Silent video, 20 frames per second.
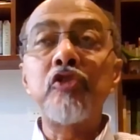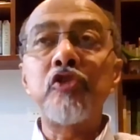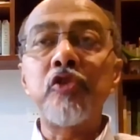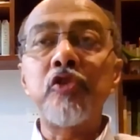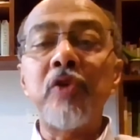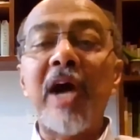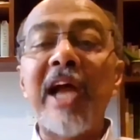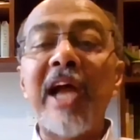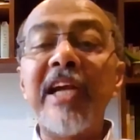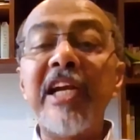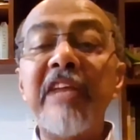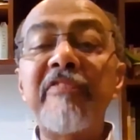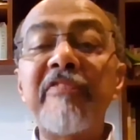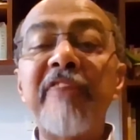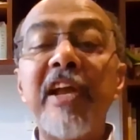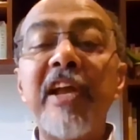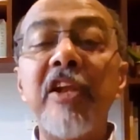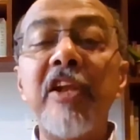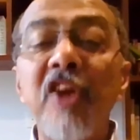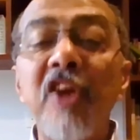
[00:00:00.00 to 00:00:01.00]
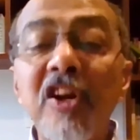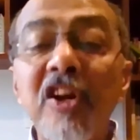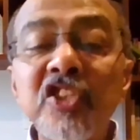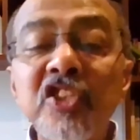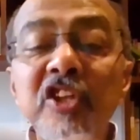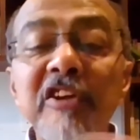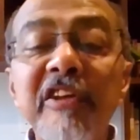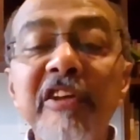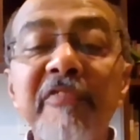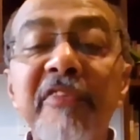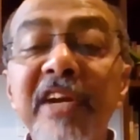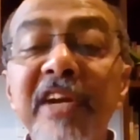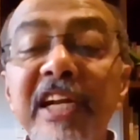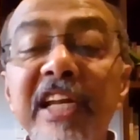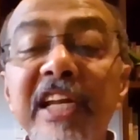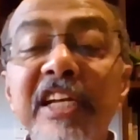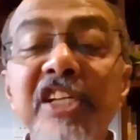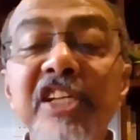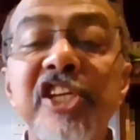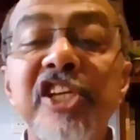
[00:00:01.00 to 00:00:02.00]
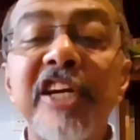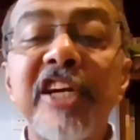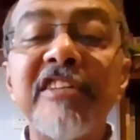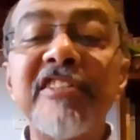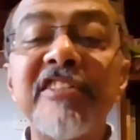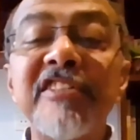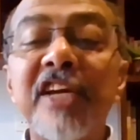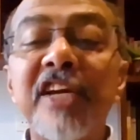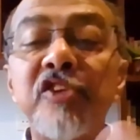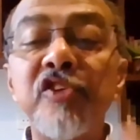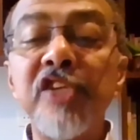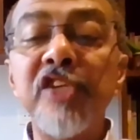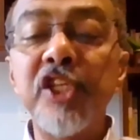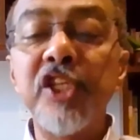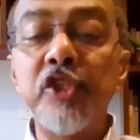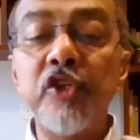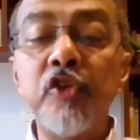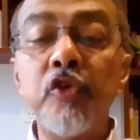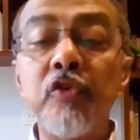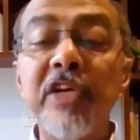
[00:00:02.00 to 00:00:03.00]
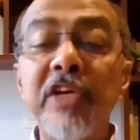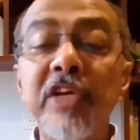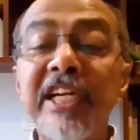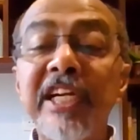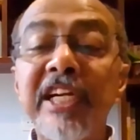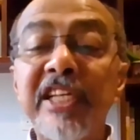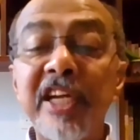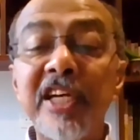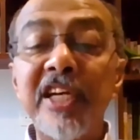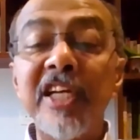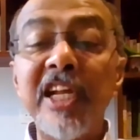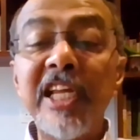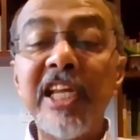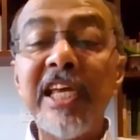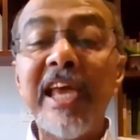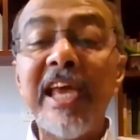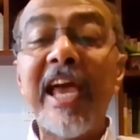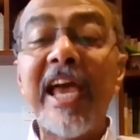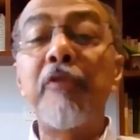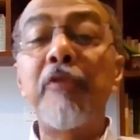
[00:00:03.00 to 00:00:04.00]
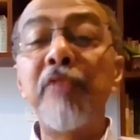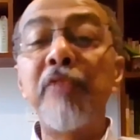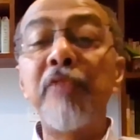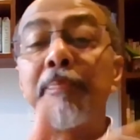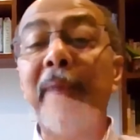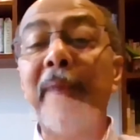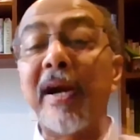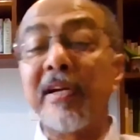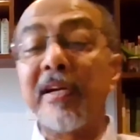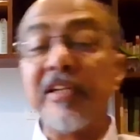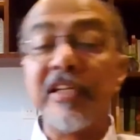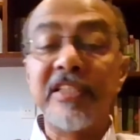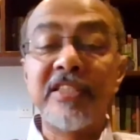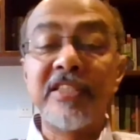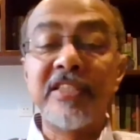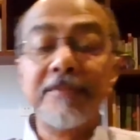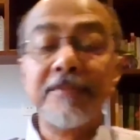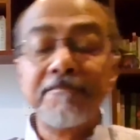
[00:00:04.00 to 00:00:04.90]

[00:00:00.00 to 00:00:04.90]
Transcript: to identify lots of different initiatives that you need to do internally and with partners.